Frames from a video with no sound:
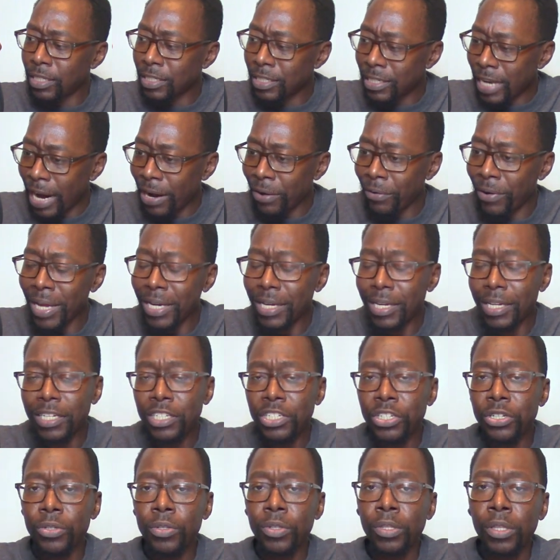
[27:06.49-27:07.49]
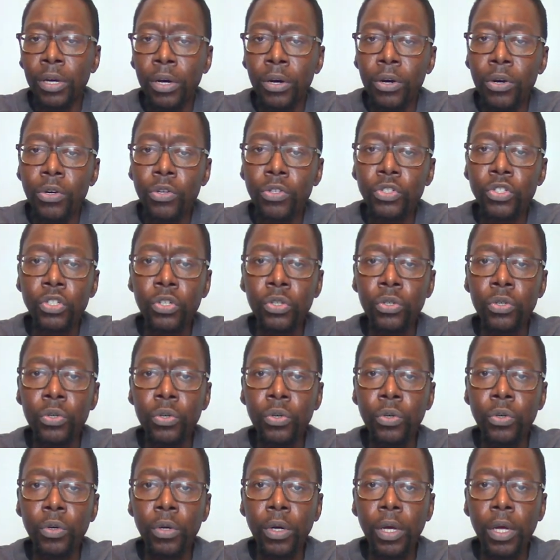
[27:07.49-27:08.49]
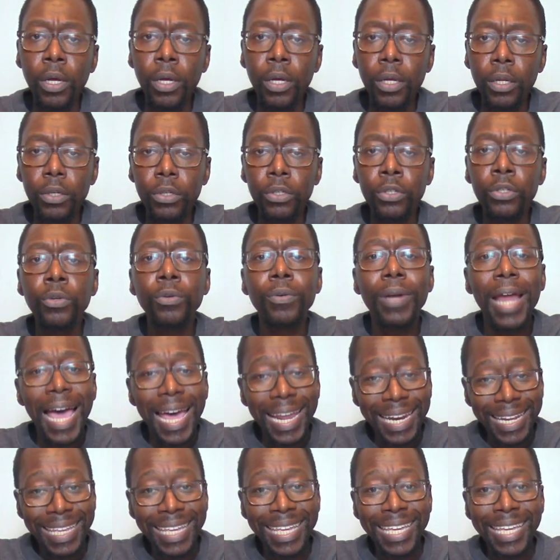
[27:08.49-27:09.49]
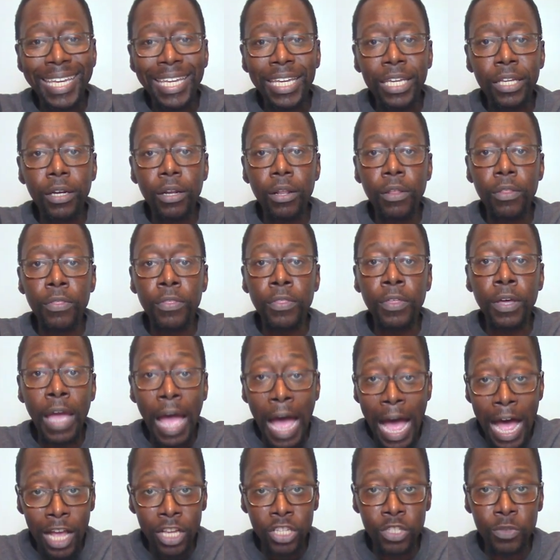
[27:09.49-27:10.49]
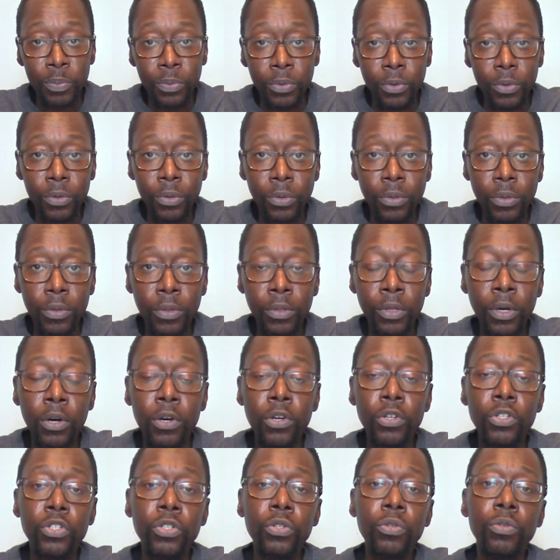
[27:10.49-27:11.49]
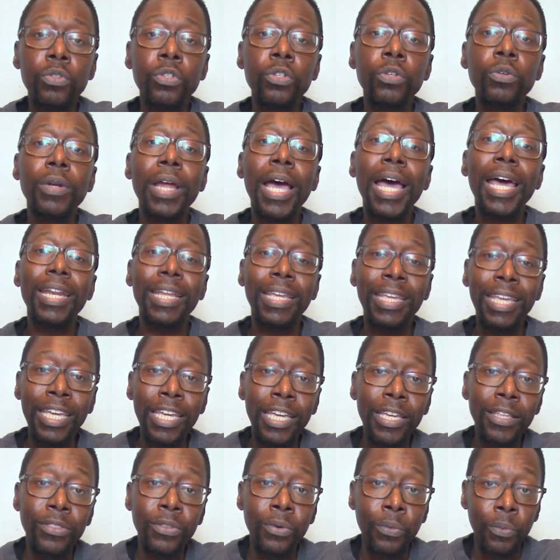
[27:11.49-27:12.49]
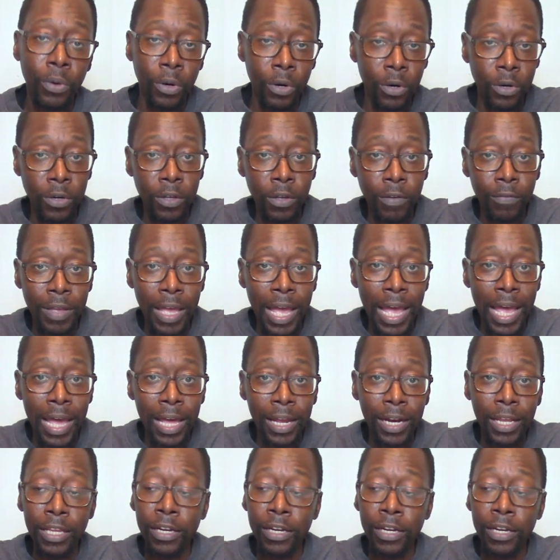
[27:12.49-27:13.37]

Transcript: directed to those who do not heed the gospel, those who do not heed the word of God.